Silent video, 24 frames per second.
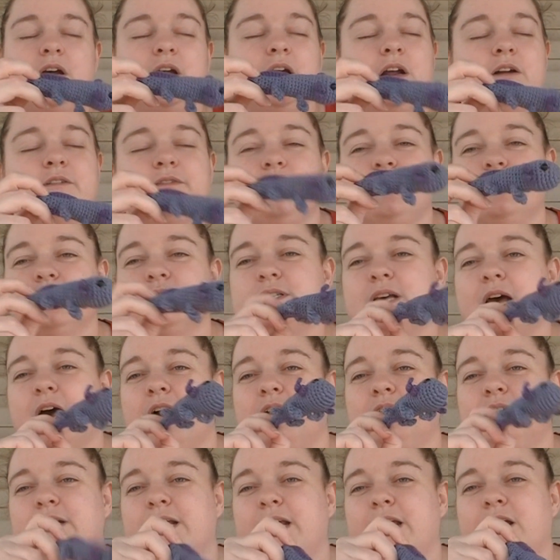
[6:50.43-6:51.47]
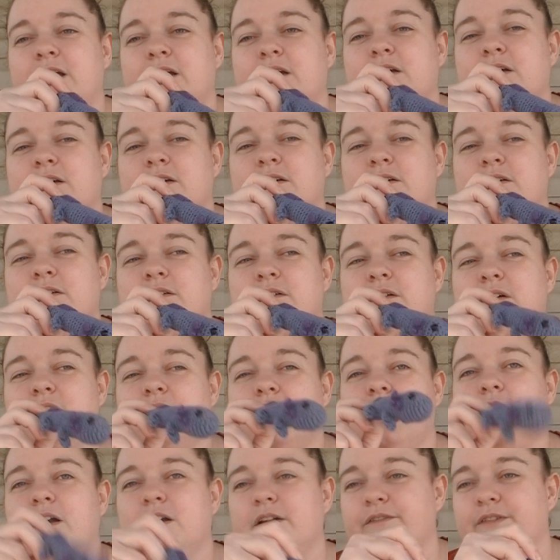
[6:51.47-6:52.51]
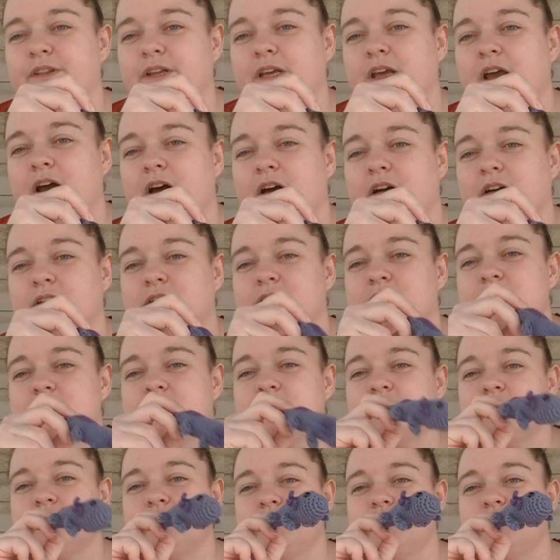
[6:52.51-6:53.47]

And of course, I'll link all of the yarns